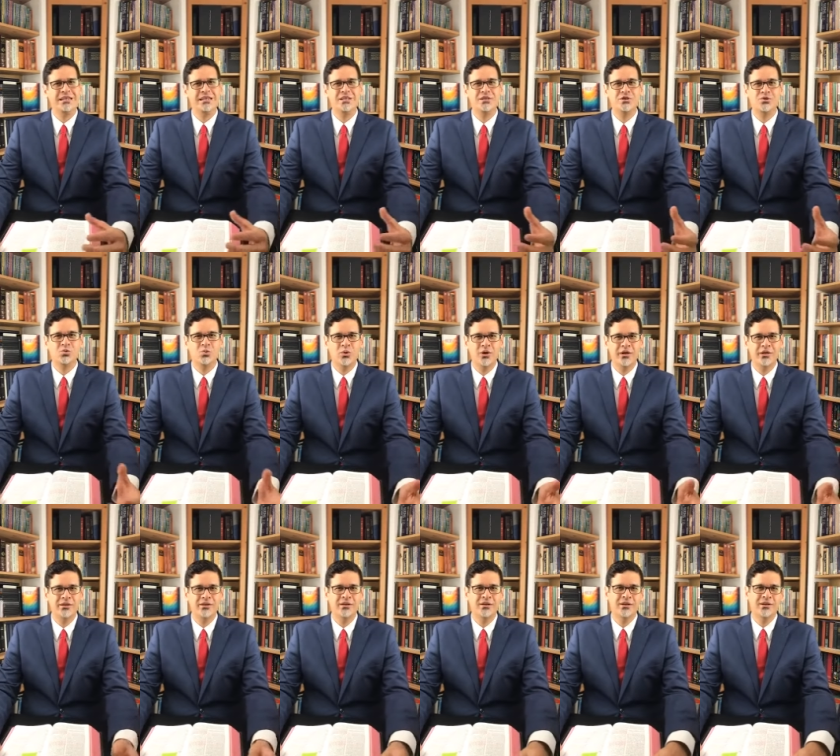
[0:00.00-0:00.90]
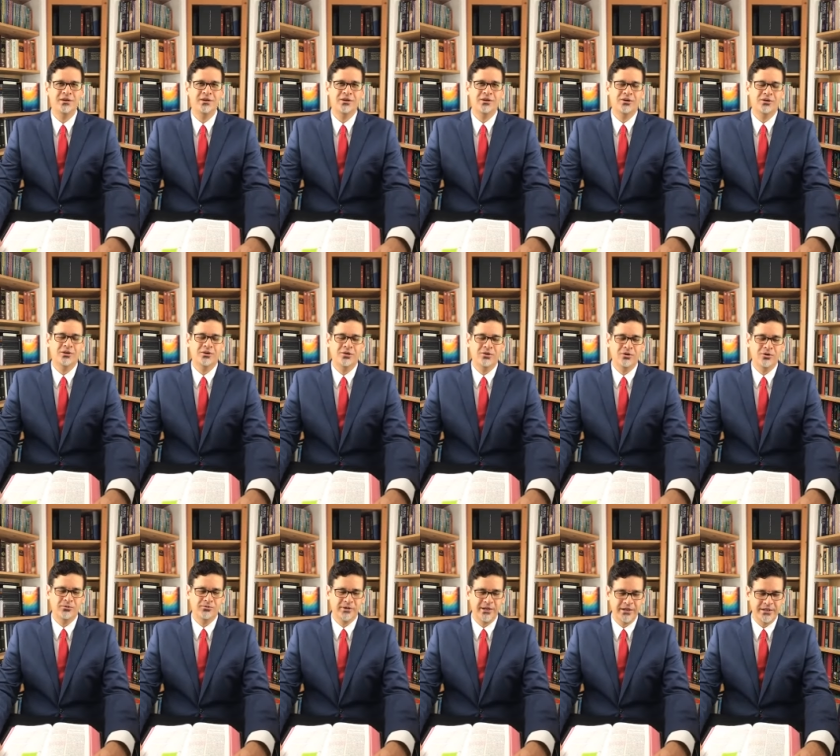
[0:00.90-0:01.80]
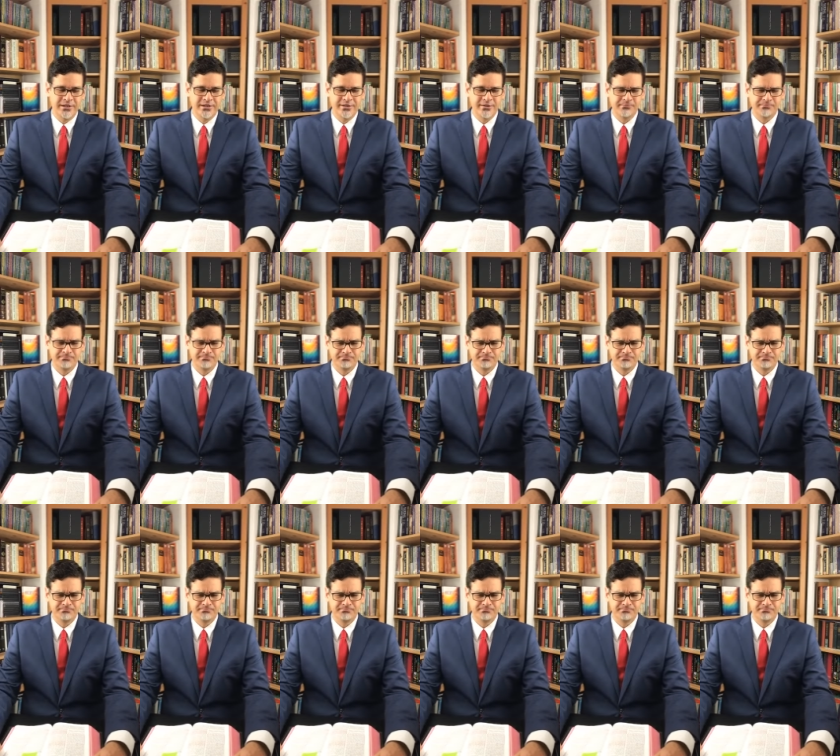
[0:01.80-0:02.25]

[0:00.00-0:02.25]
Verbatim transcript: each one of us.